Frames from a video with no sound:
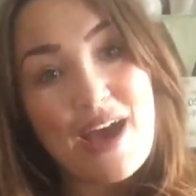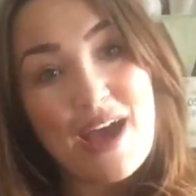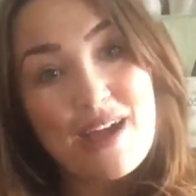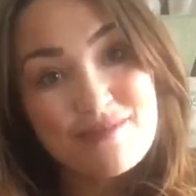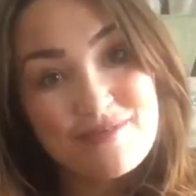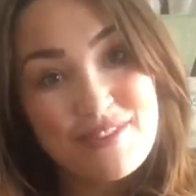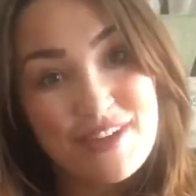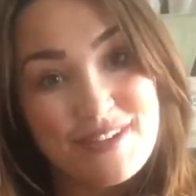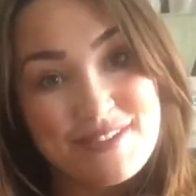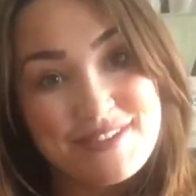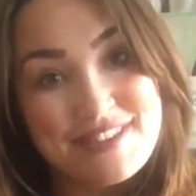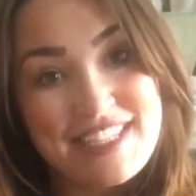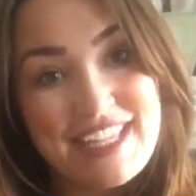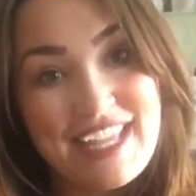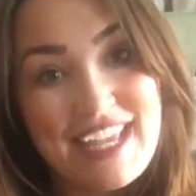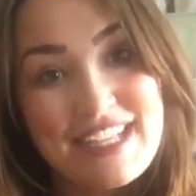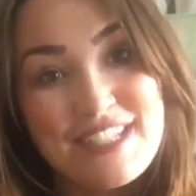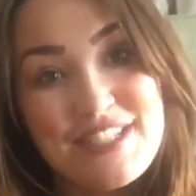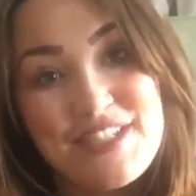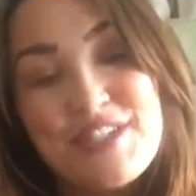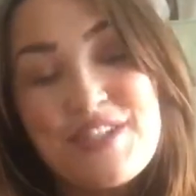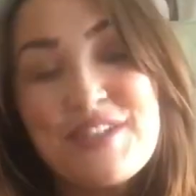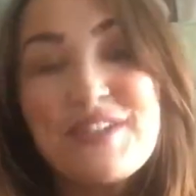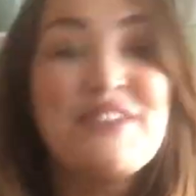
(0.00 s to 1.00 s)
I'm Rosie
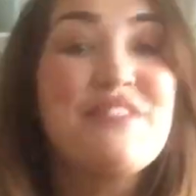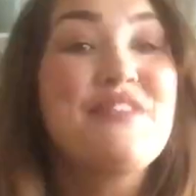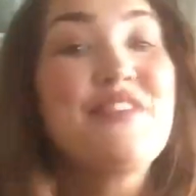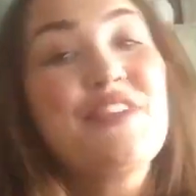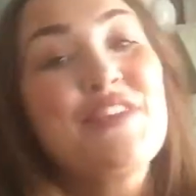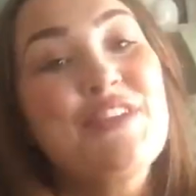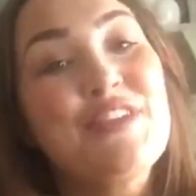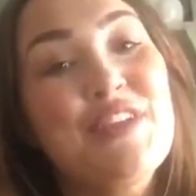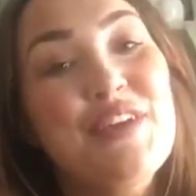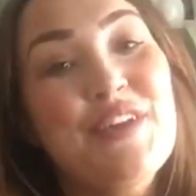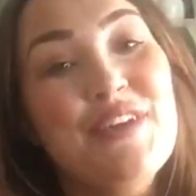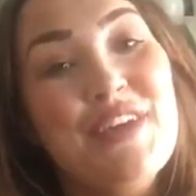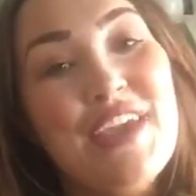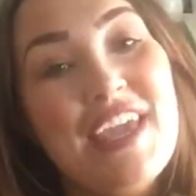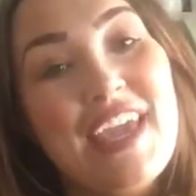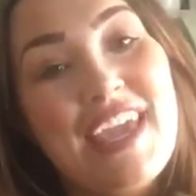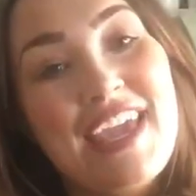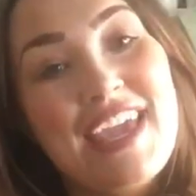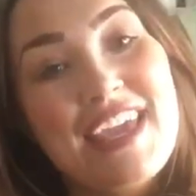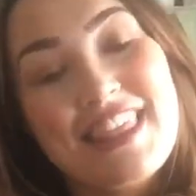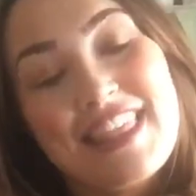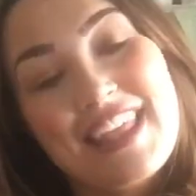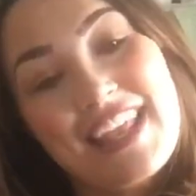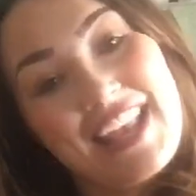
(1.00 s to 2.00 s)
Henshaw and if you're new
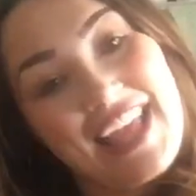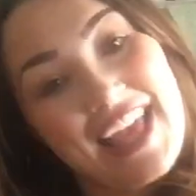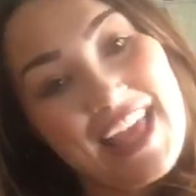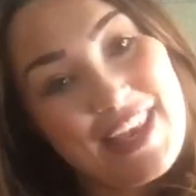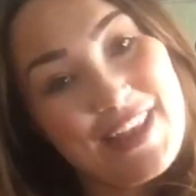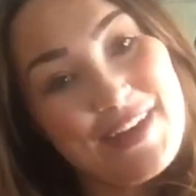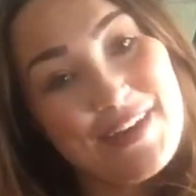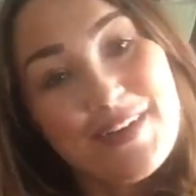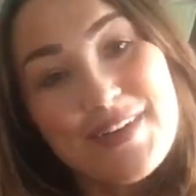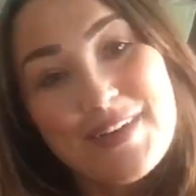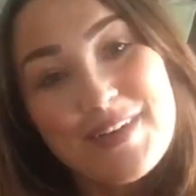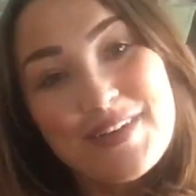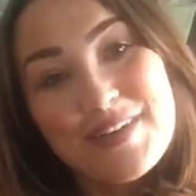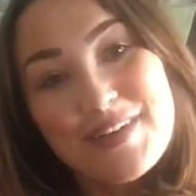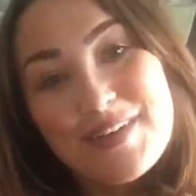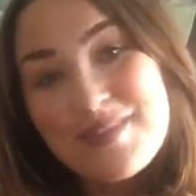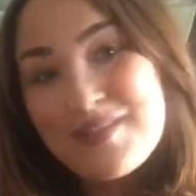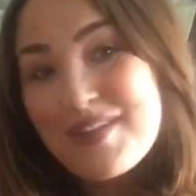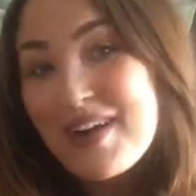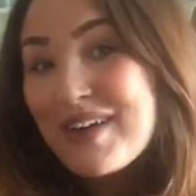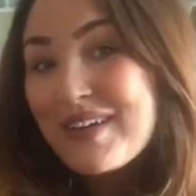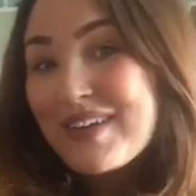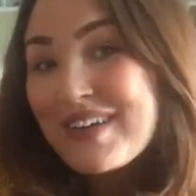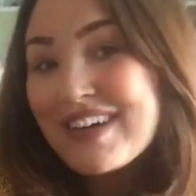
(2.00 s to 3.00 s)
here then
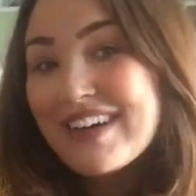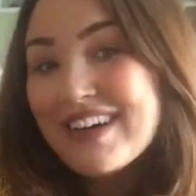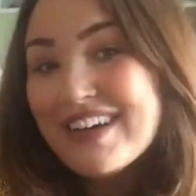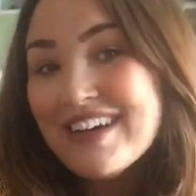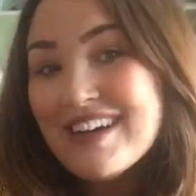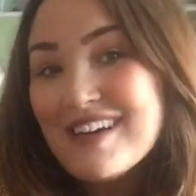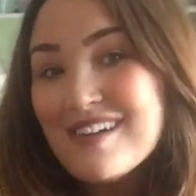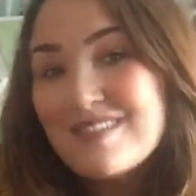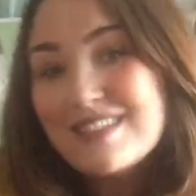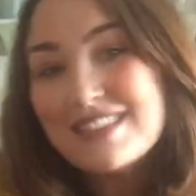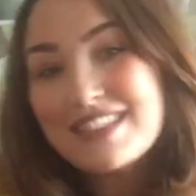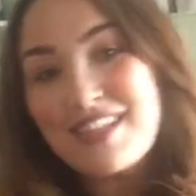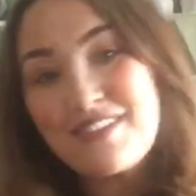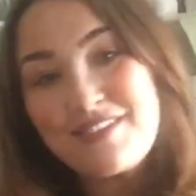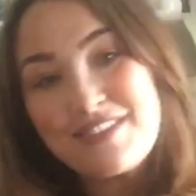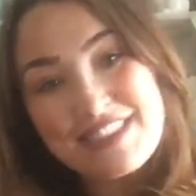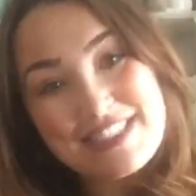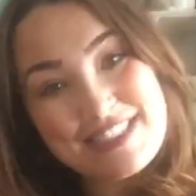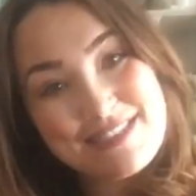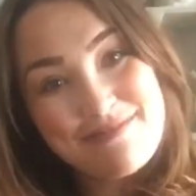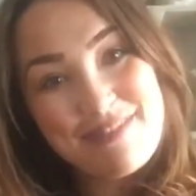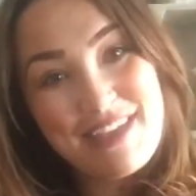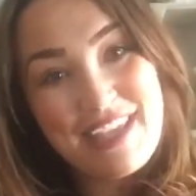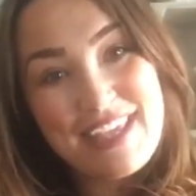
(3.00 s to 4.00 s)
hello, welcome,
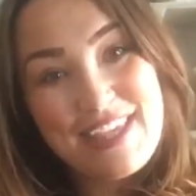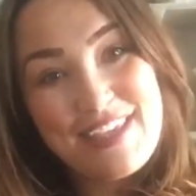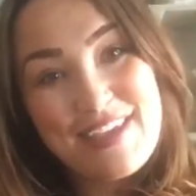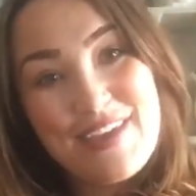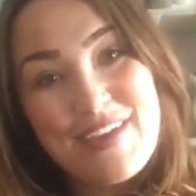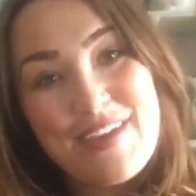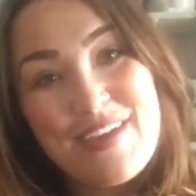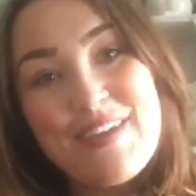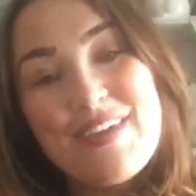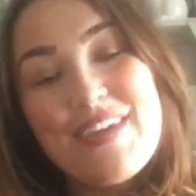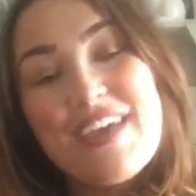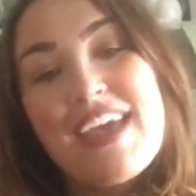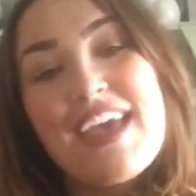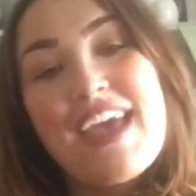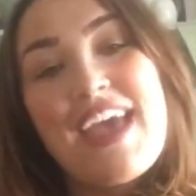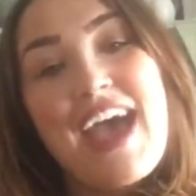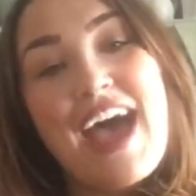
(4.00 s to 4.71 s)
it's lovely to meet you.